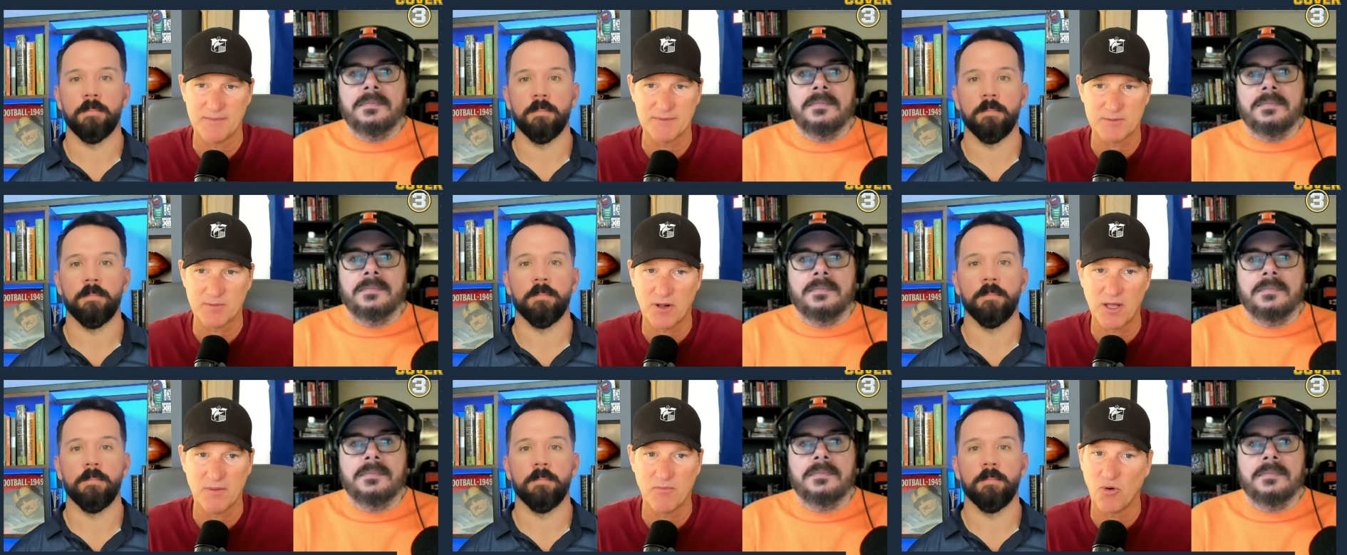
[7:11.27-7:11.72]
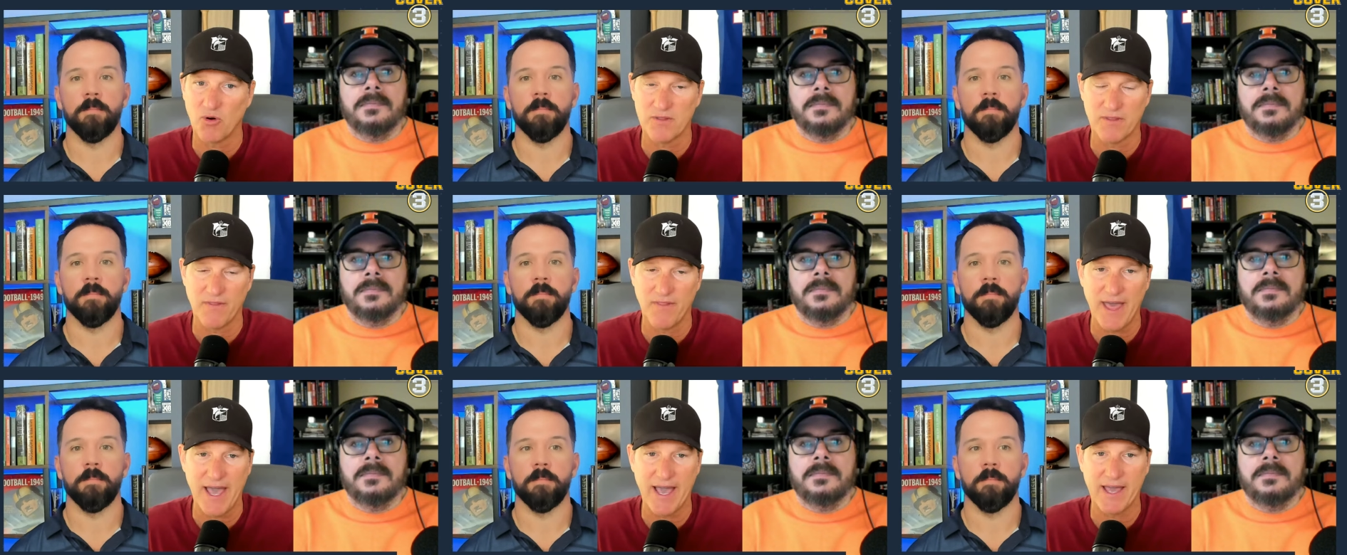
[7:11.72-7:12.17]
Speaker 1: It's probably more
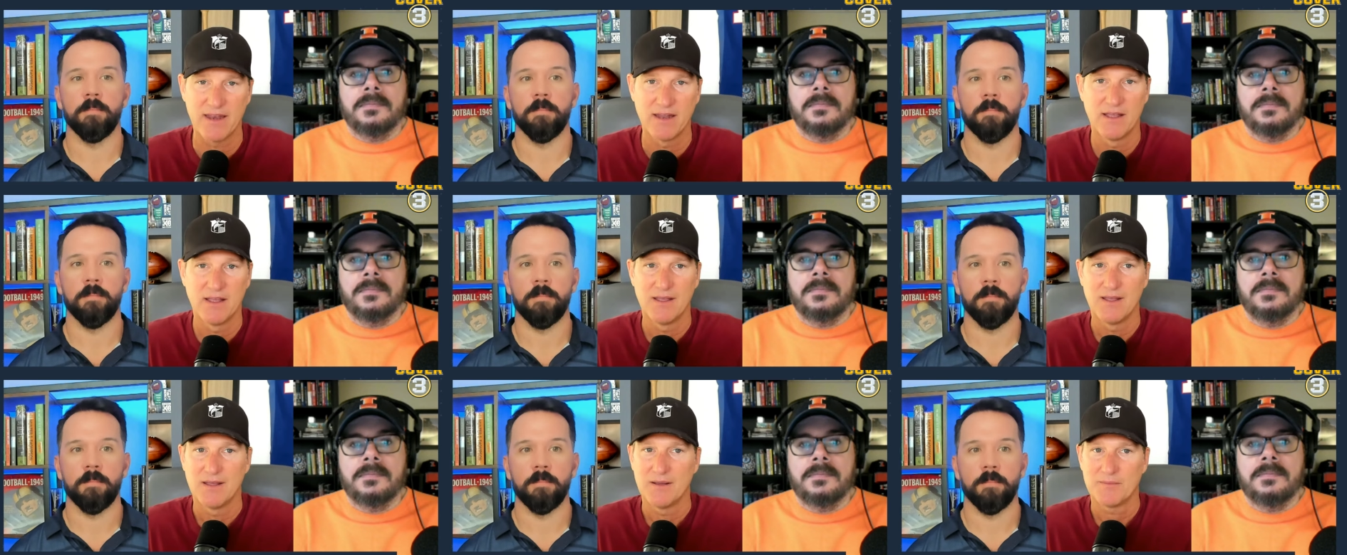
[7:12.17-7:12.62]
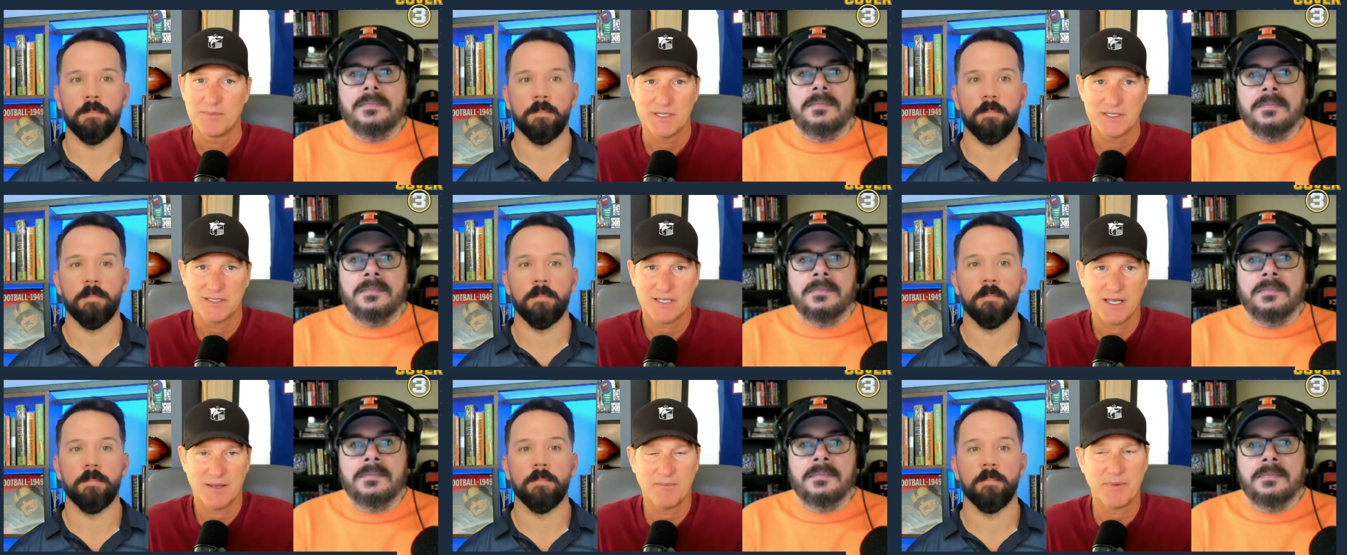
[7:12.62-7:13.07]
than that, but
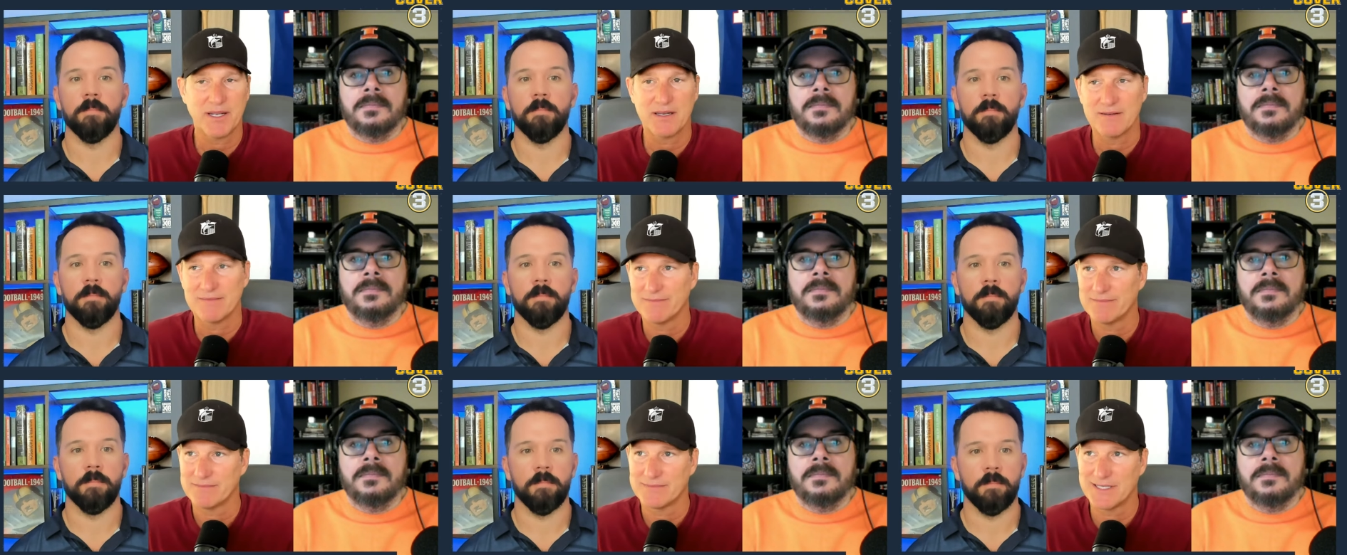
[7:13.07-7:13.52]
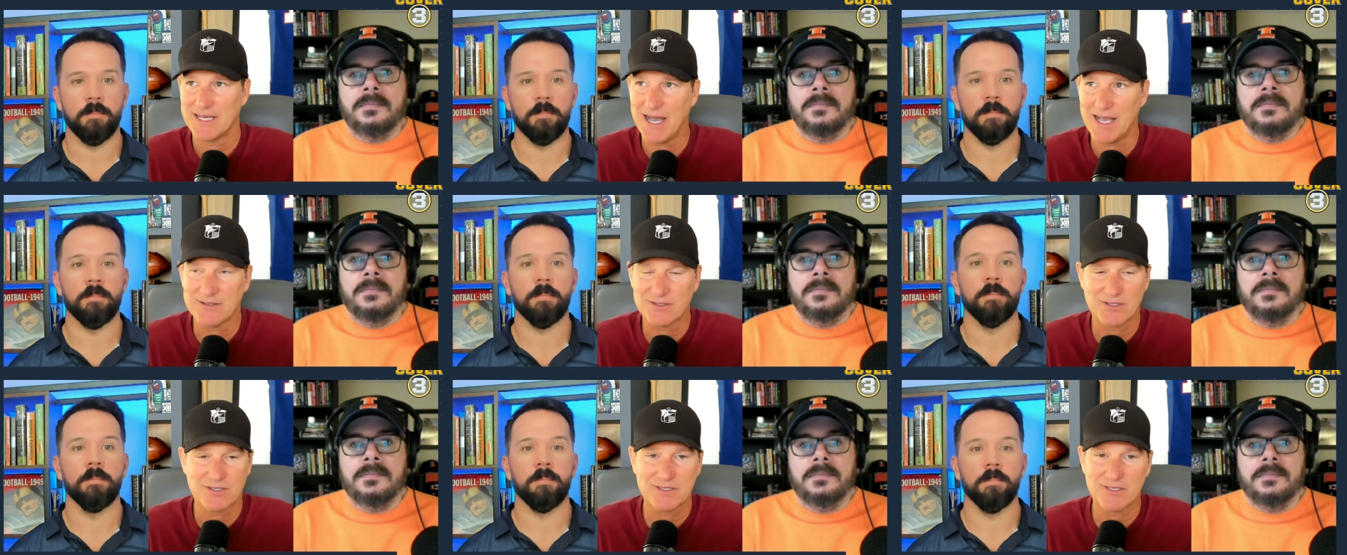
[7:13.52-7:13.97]
he's like, but
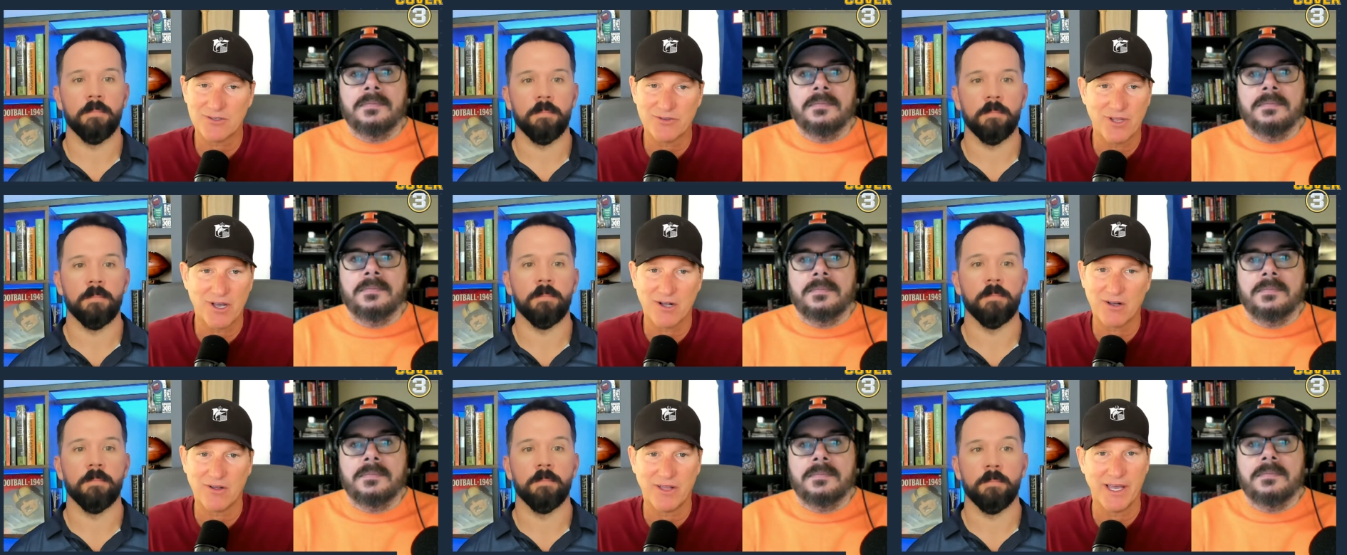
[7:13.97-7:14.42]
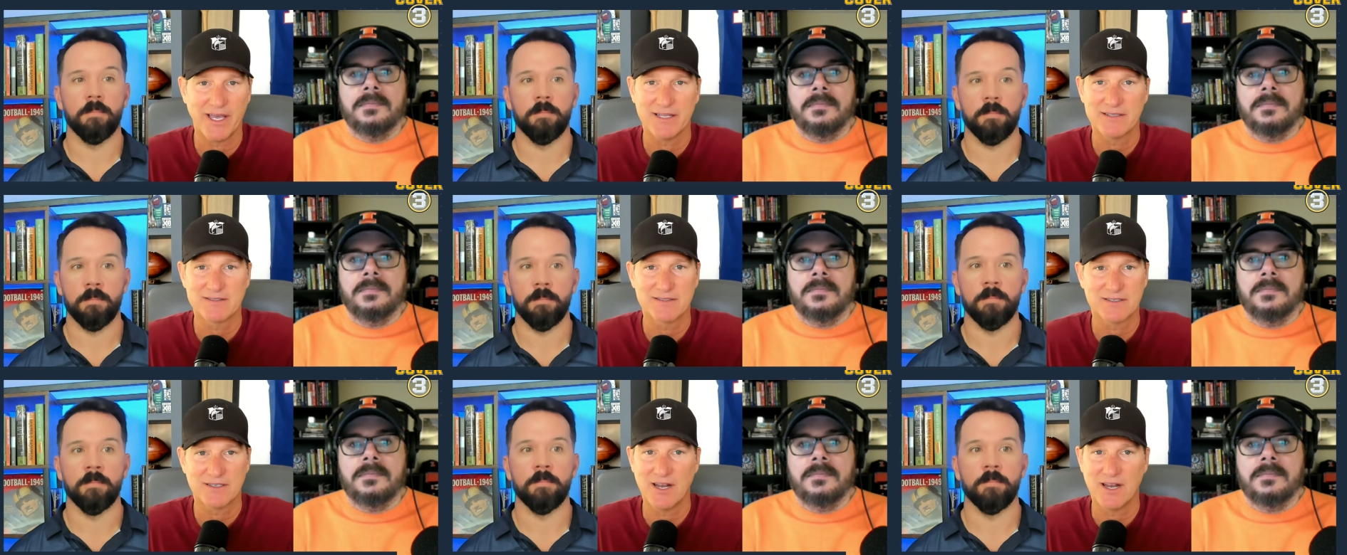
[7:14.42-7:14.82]
guys are still knuckleheads.